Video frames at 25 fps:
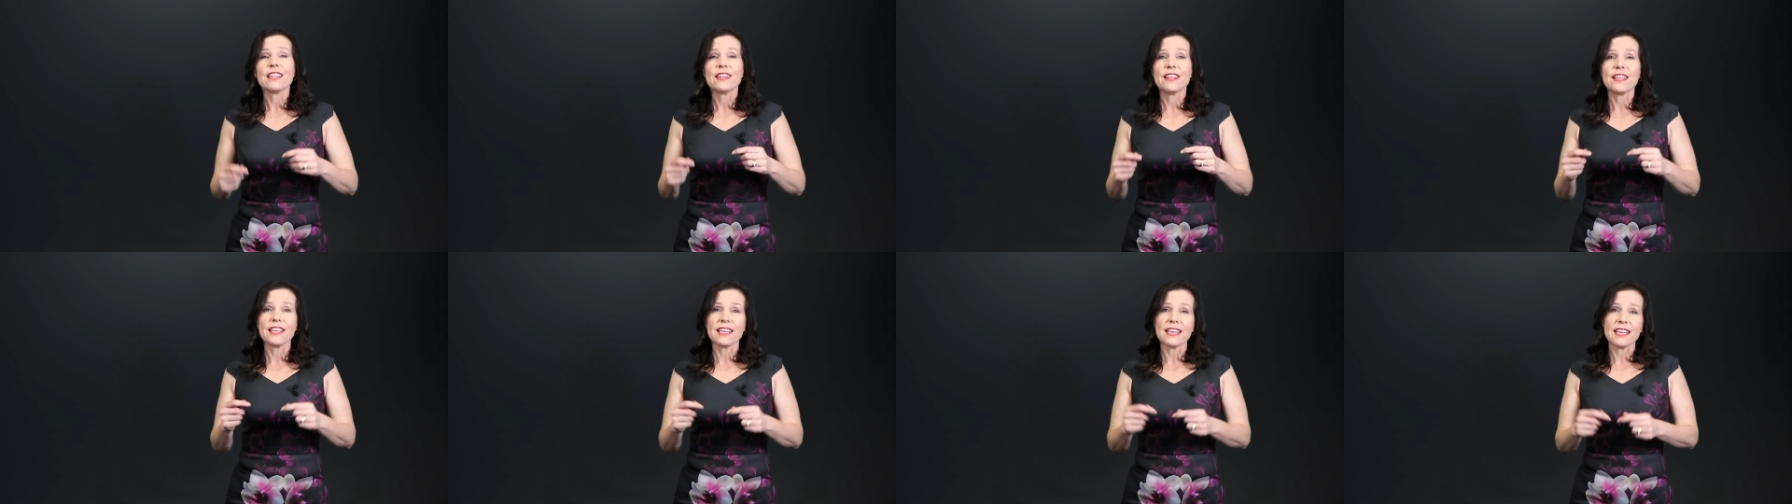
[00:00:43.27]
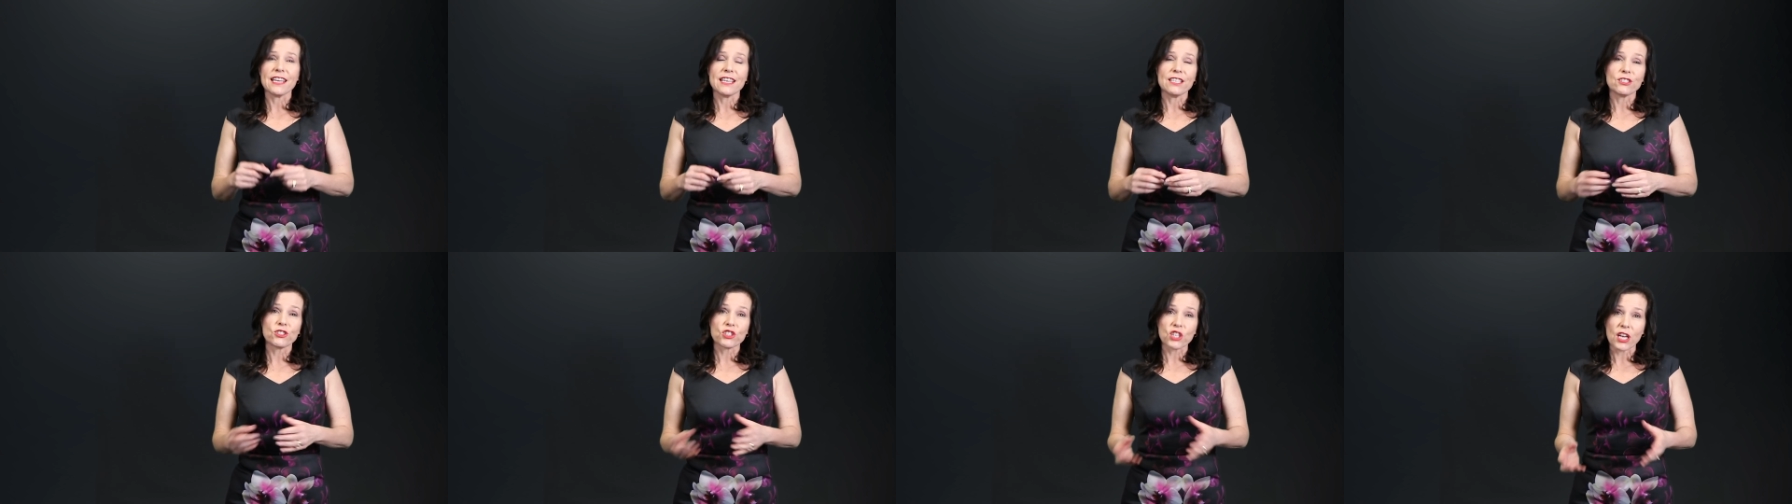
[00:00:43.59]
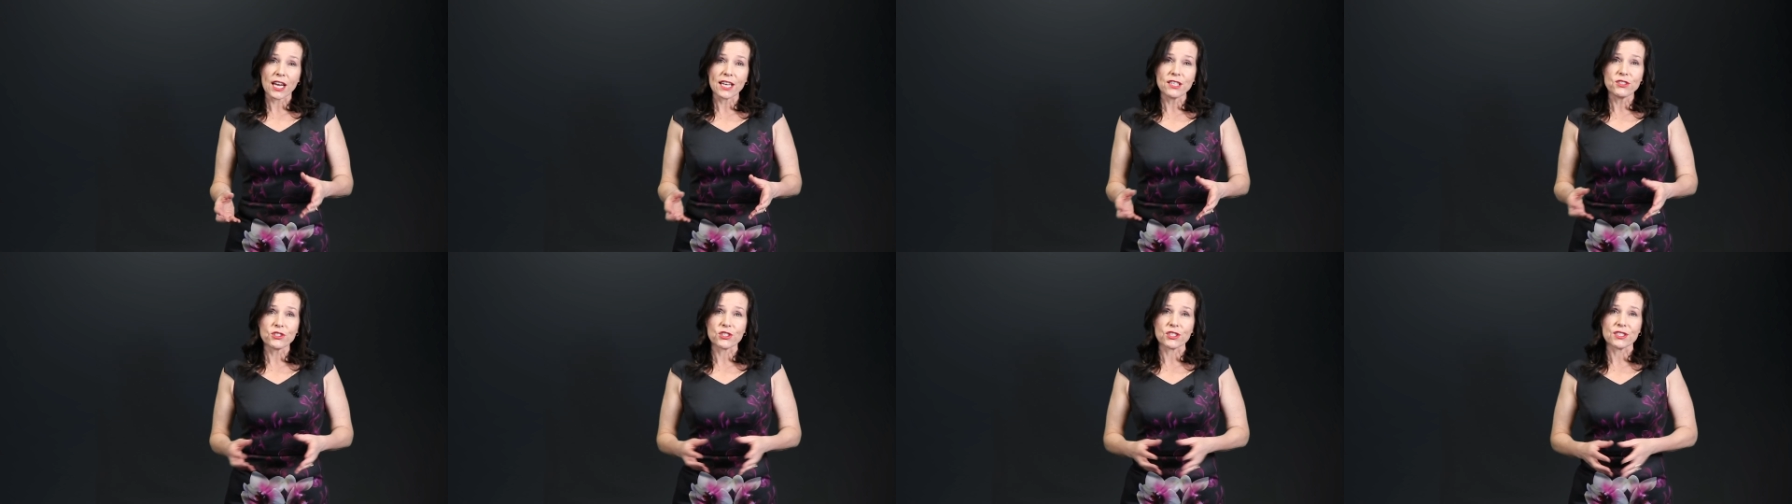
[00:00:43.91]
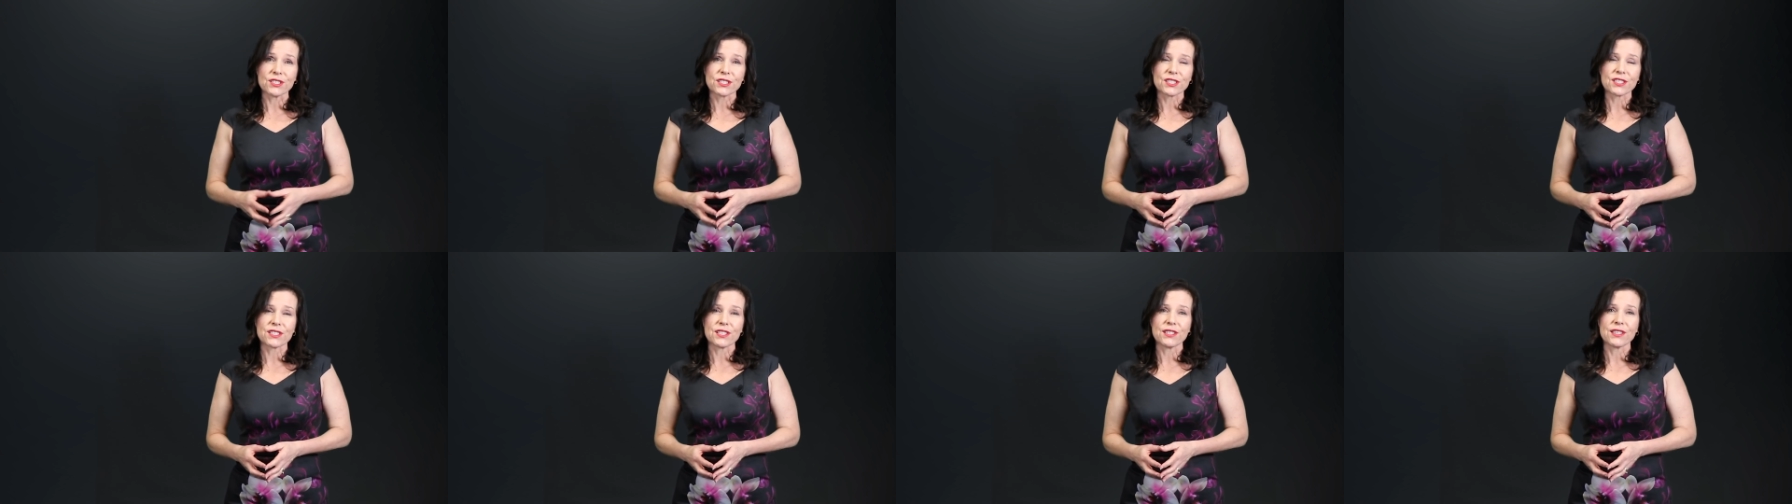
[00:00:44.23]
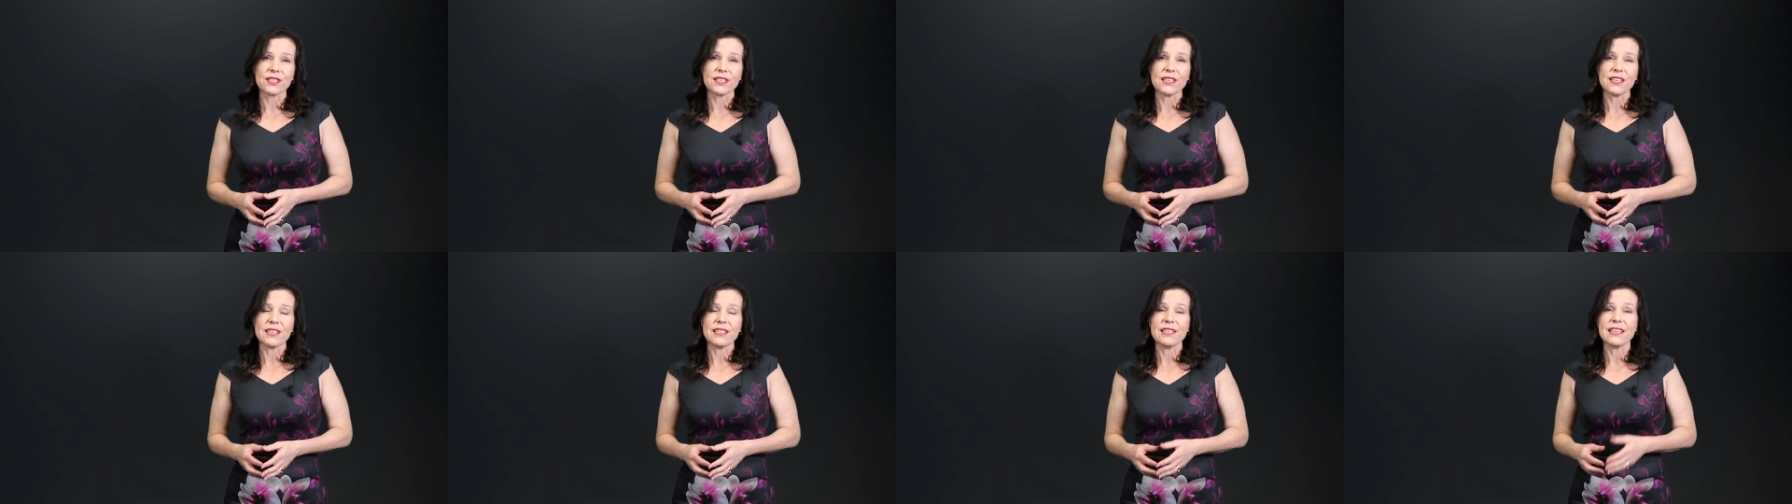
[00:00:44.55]
the changes to
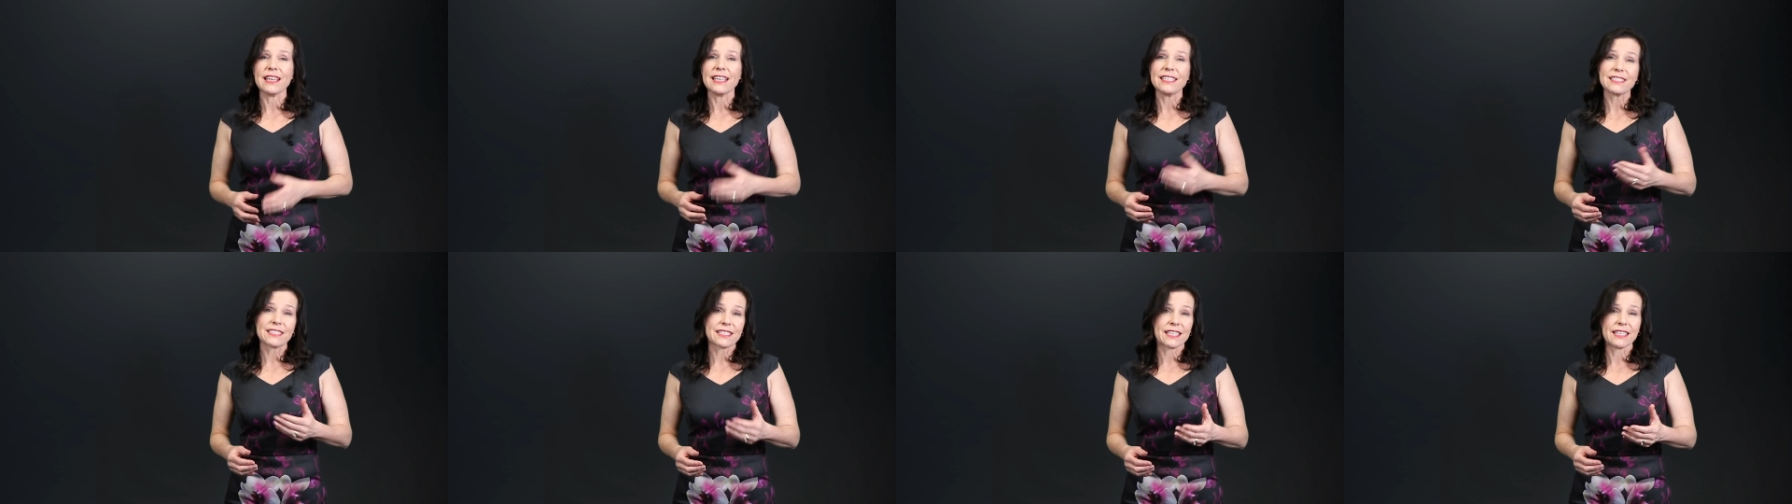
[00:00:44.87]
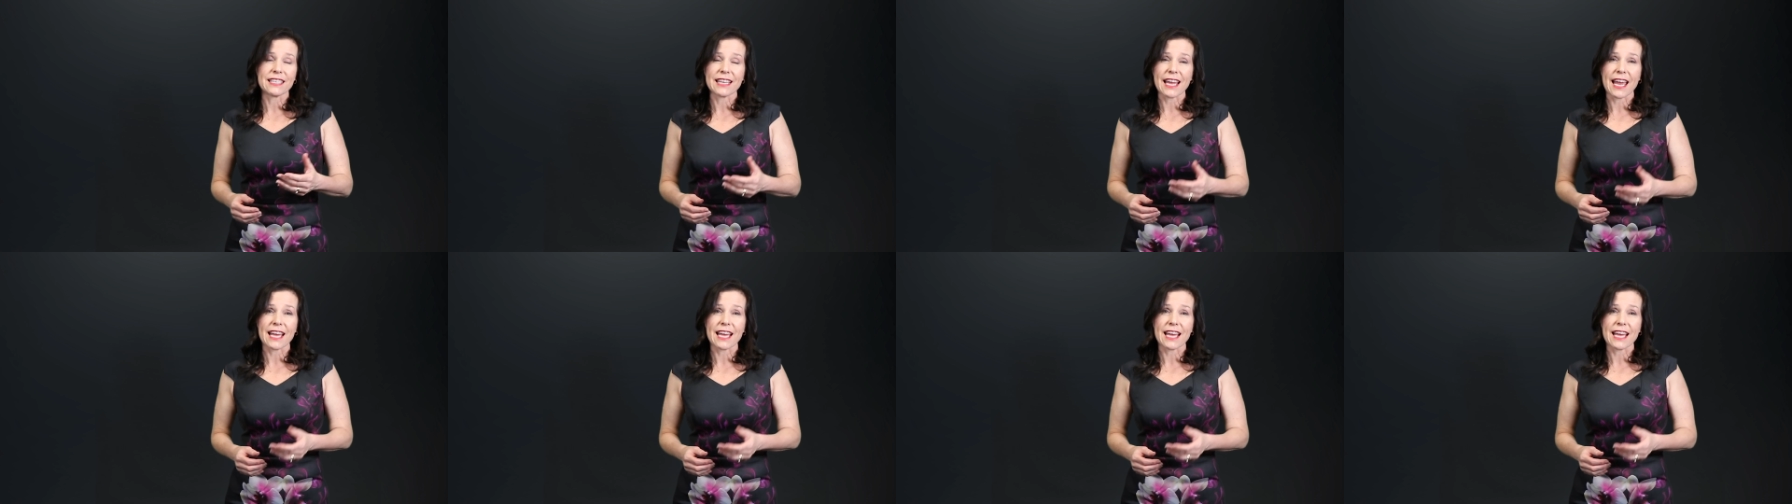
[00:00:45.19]
the instant